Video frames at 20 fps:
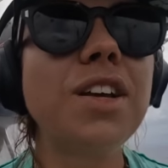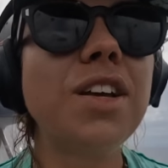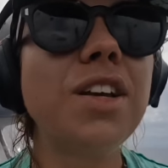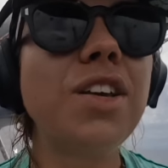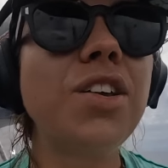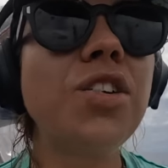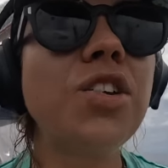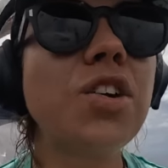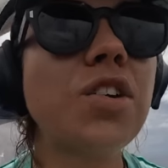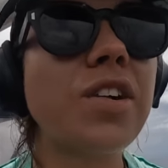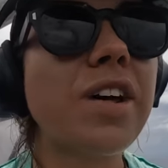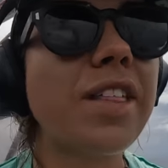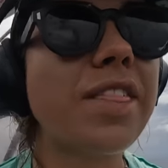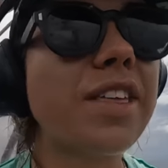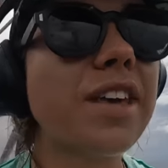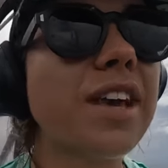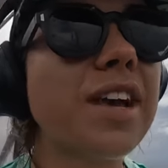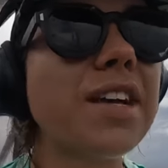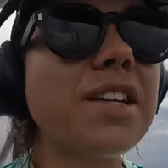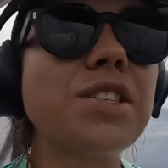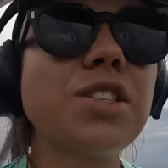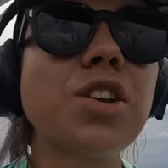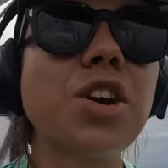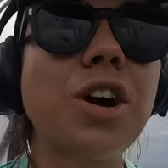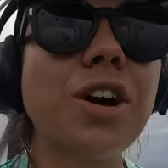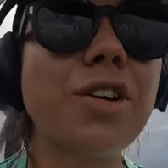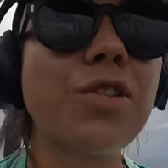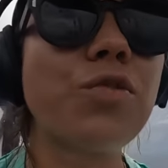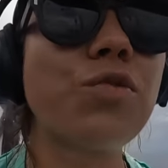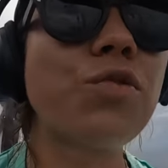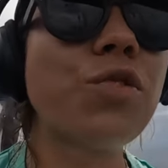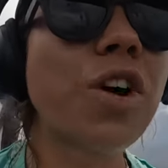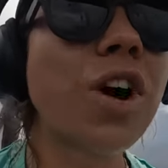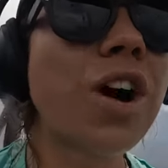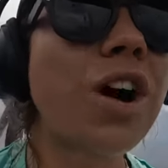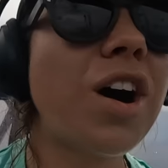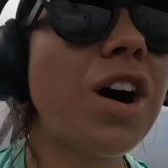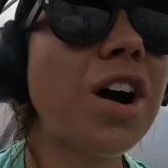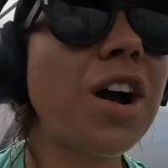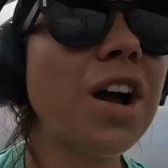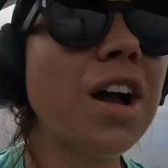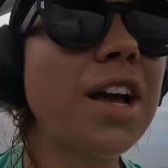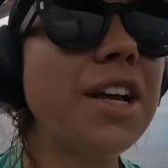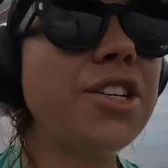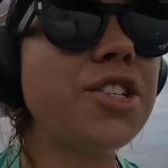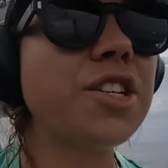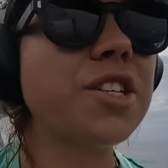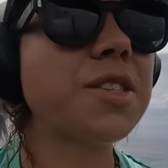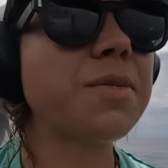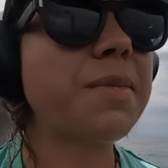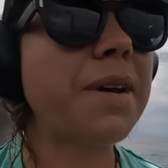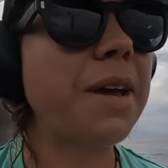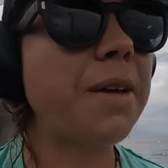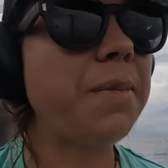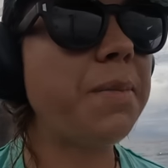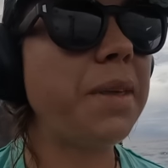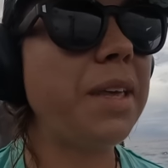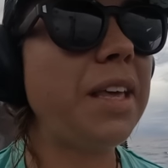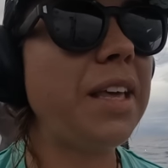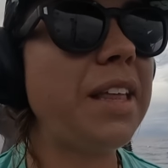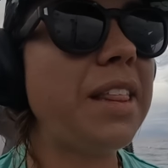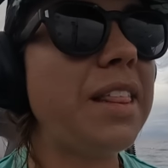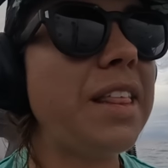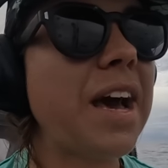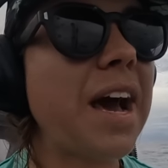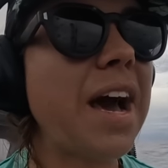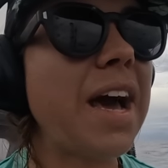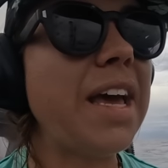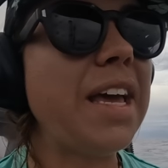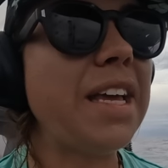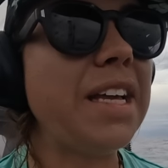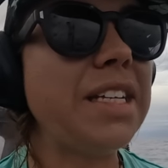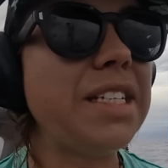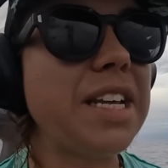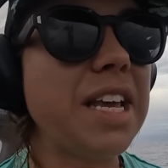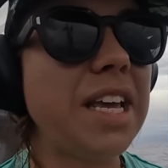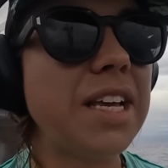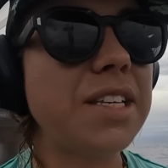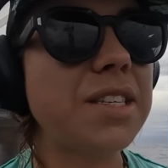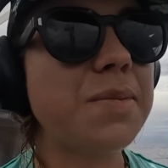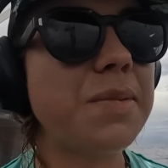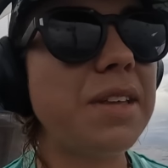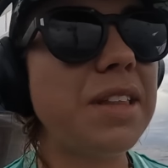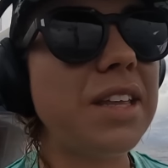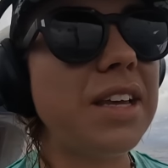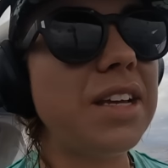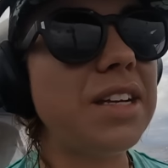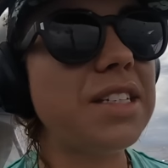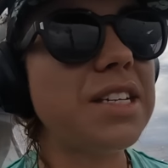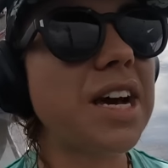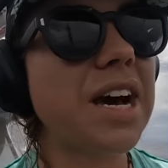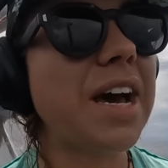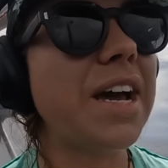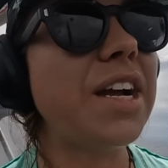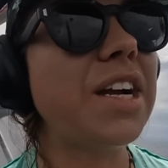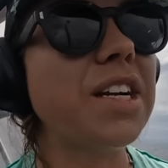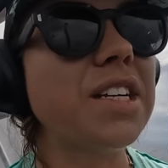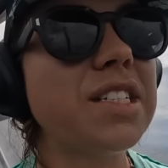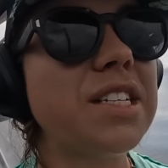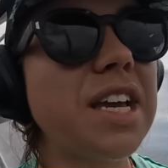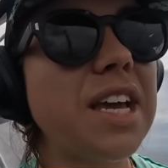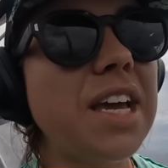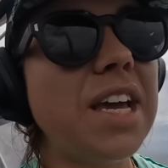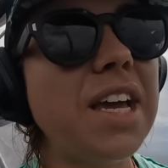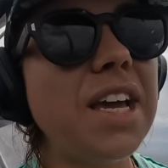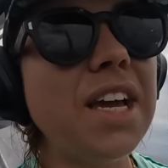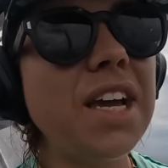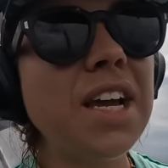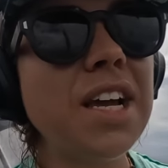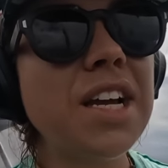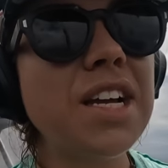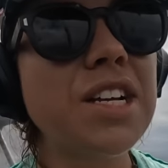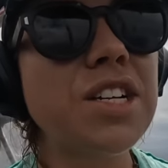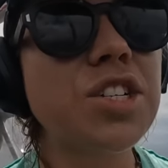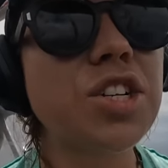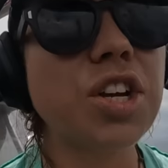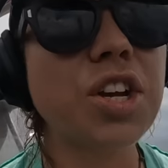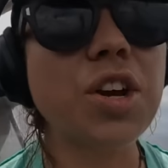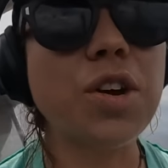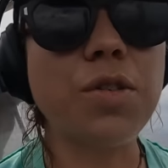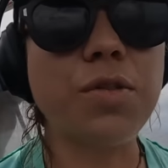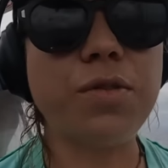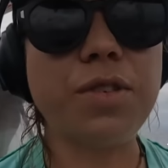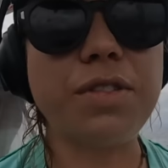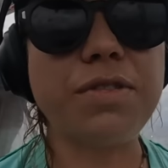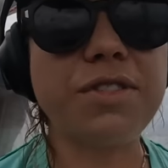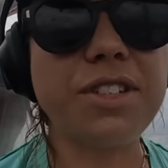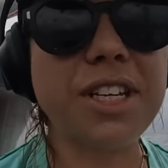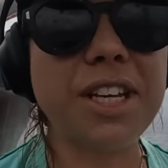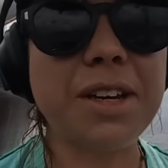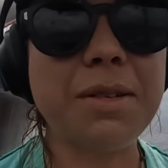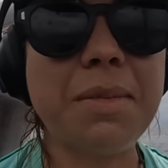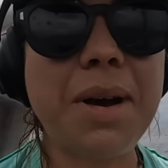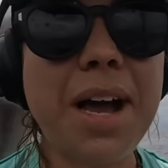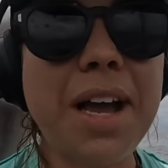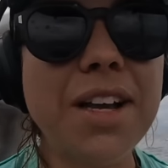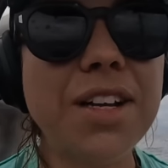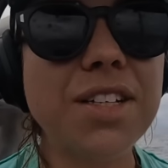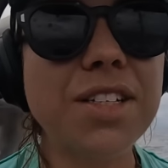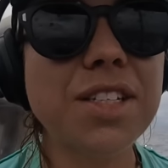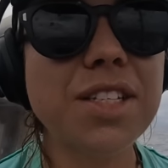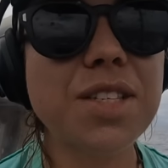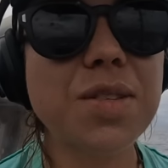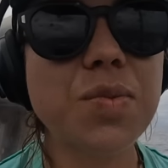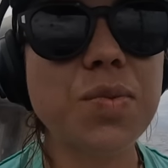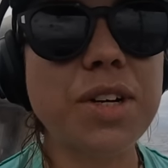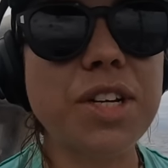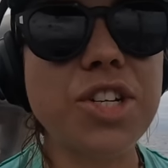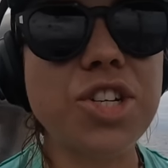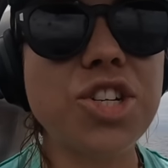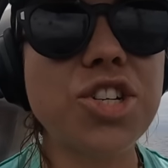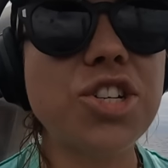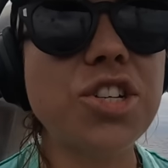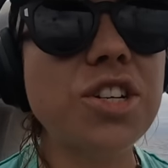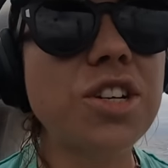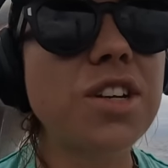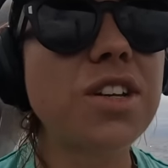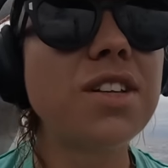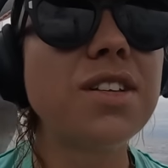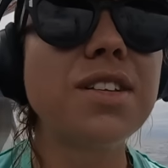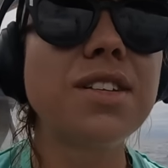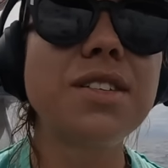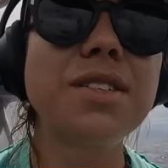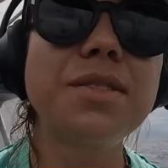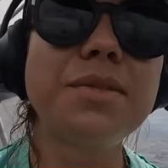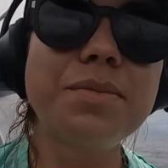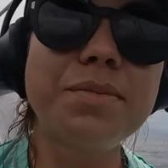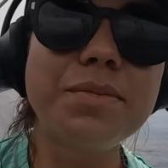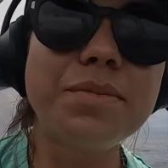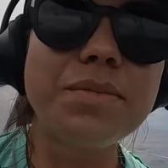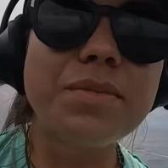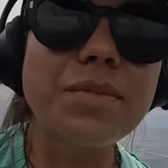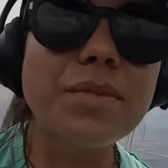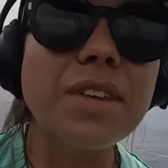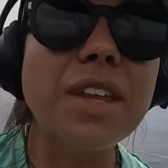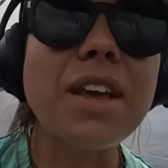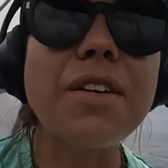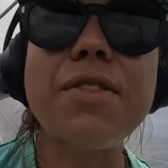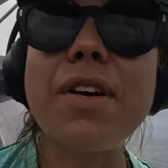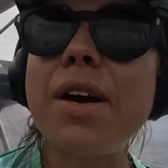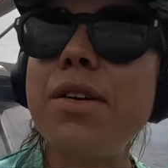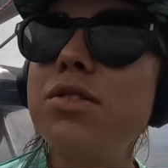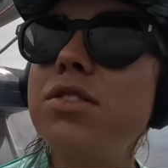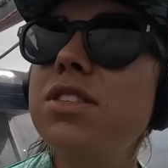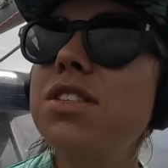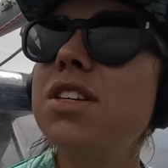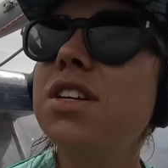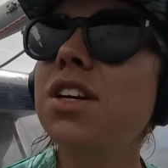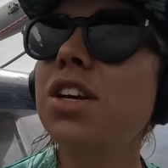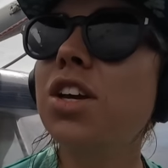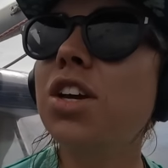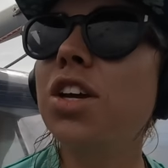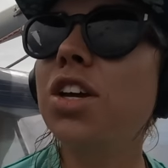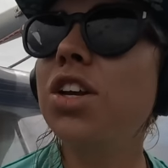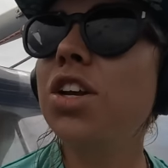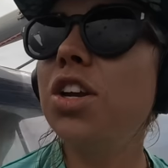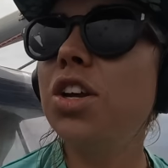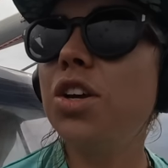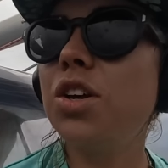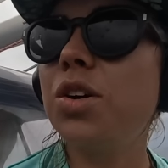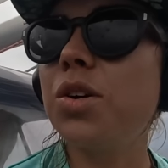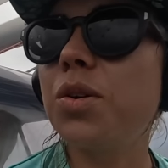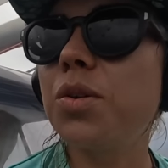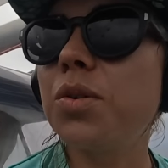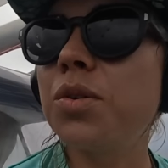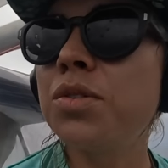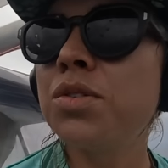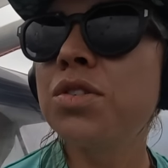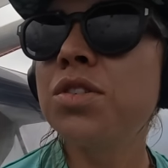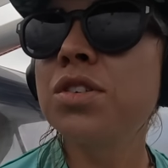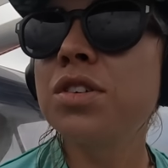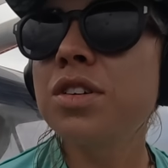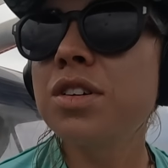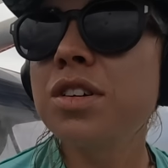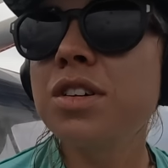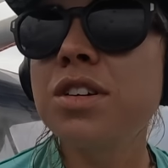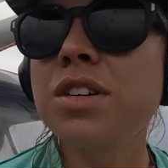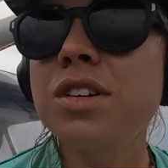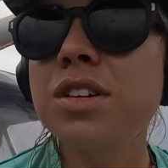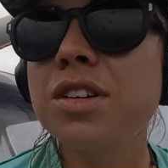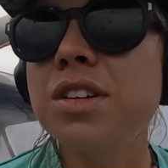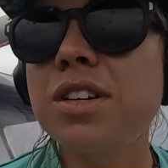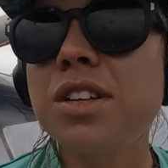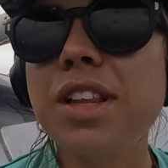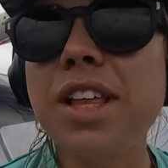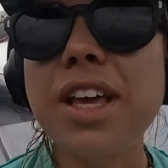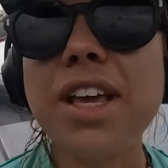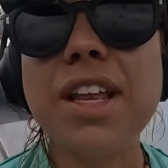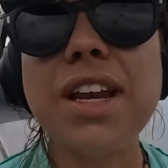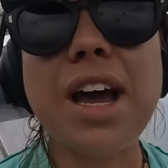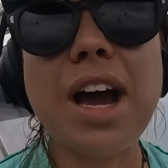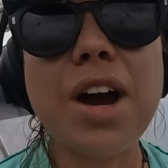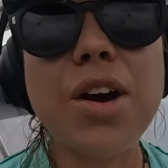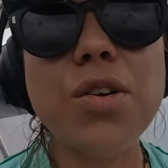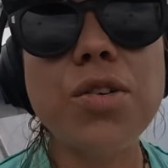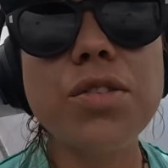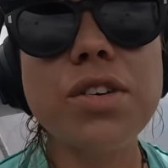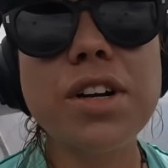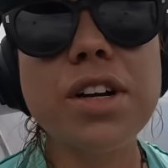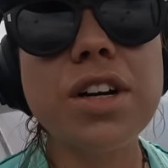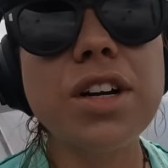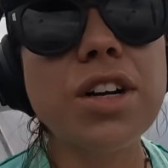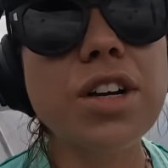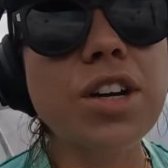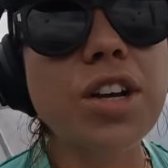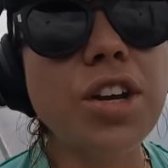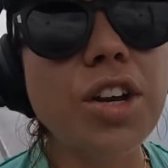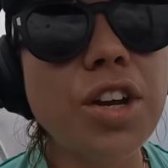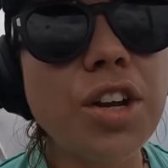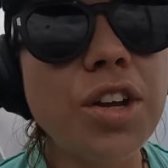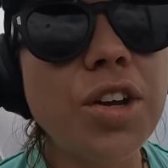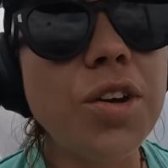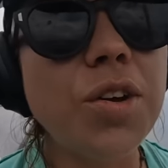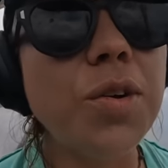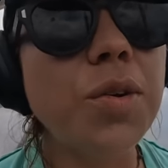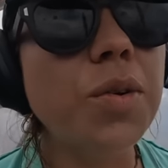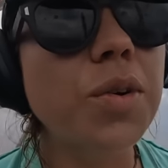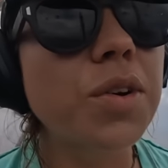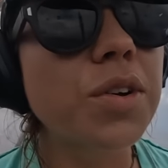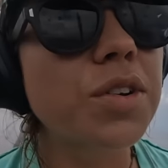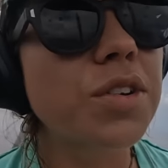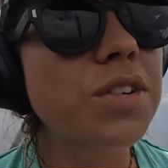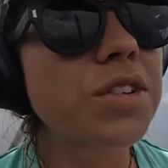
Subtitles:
You know, nothing has gone wrong. It just might be that it takes me the entire day to go 15 miles, which if I was in a canoe, like an outrigger canoe,